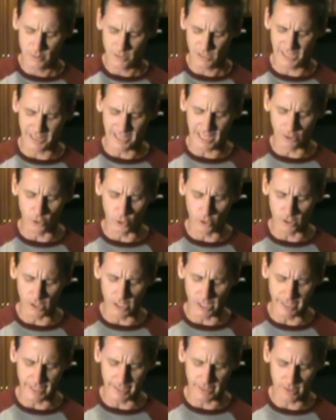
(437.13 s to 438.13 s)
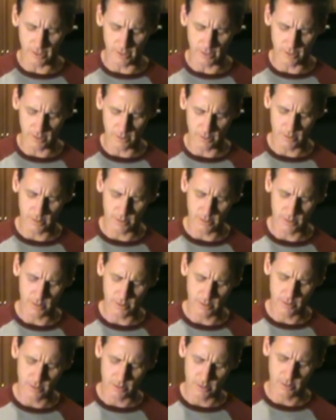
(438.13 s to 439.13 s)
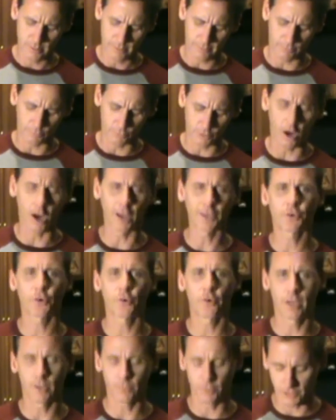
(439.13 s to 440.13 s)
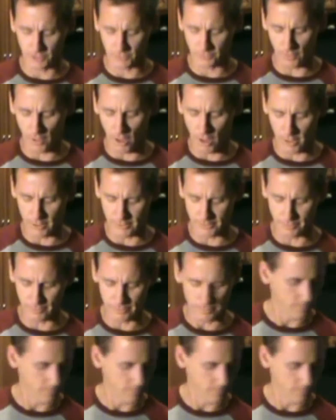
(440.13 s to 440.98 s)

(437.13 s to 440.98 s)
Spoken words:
and that local honey from Cross Creek, which is awesome.